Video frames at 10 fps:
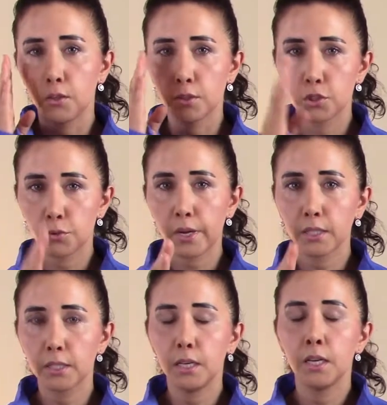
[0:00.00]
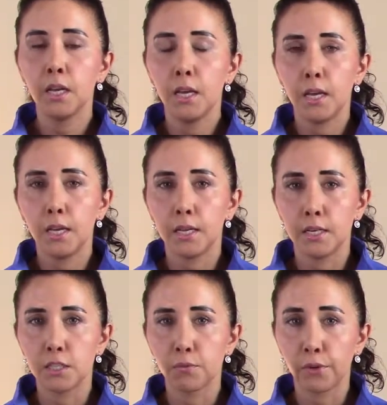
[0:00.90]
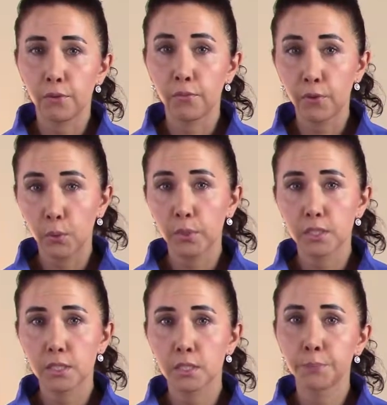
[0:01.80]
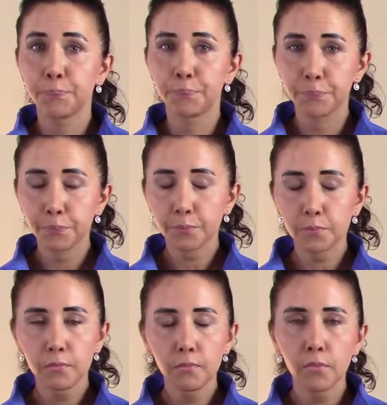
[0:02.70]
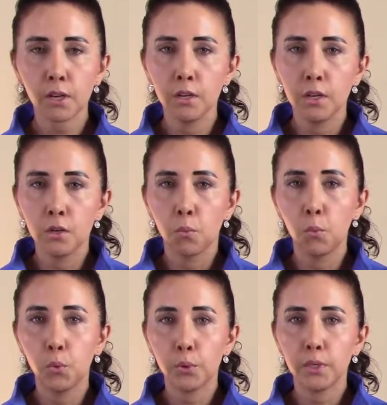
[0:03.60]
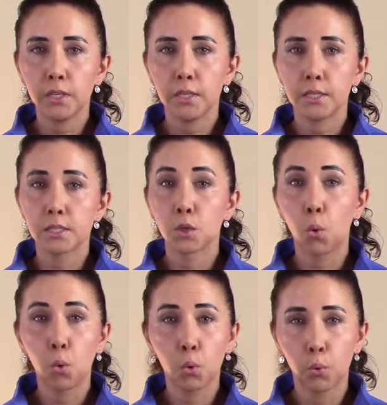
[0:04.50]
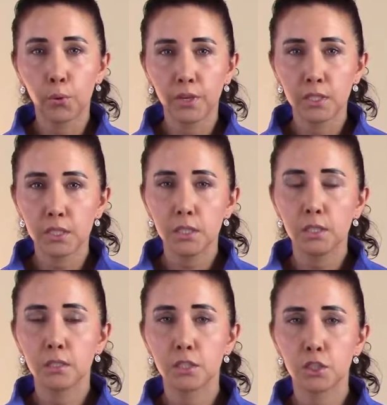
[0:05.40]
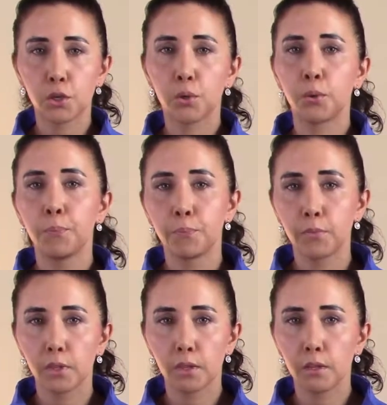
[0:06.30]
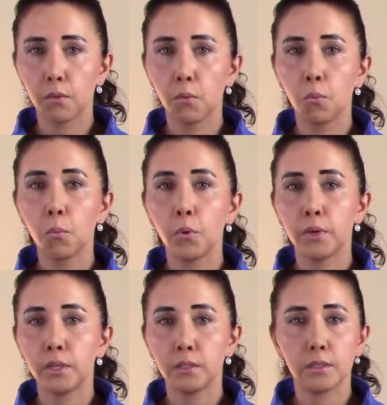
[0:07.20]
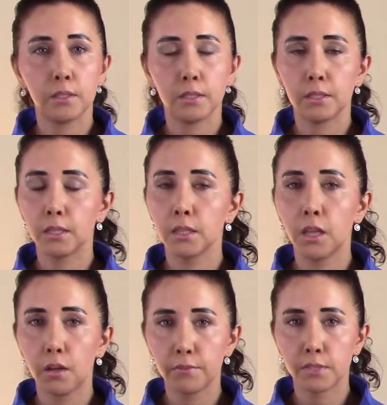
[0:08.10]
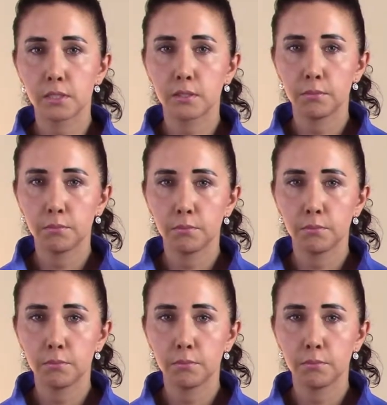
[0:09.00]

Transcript: looks directly. It is very focused. Wood is goal-oriented. So wood loves